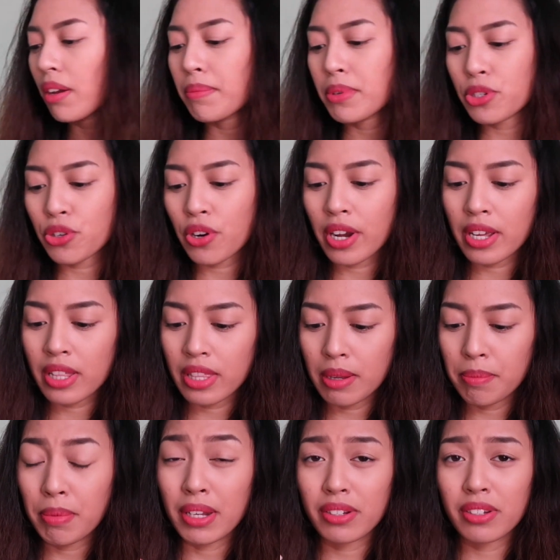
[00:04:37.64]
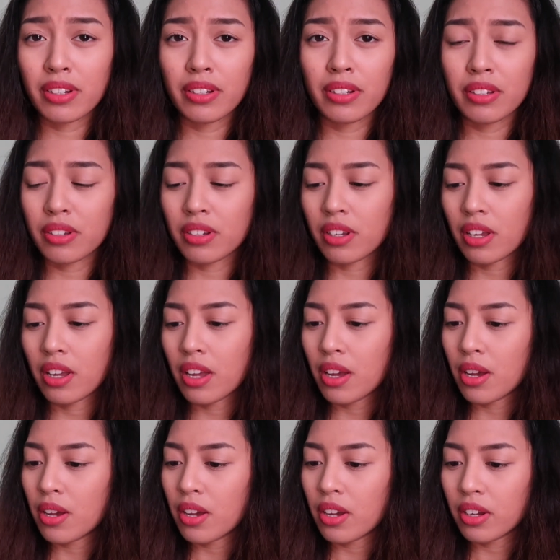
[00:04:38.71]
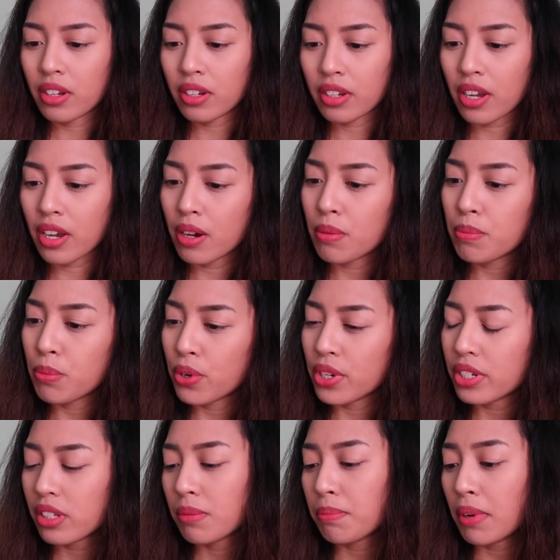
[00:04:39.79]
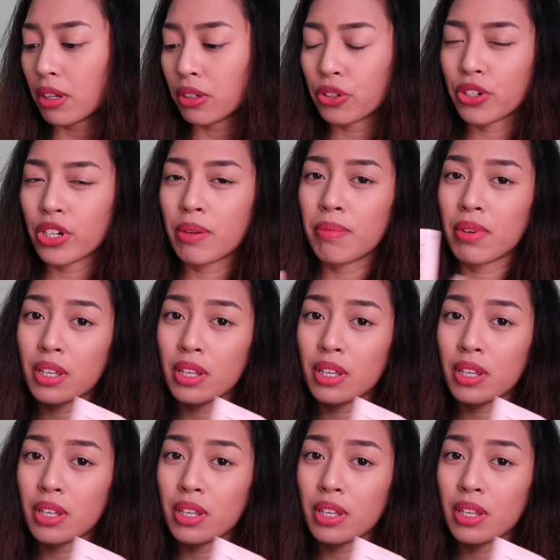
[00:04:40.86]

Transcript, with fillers: I've been trying the Benton Scalp Moisten Melt Cream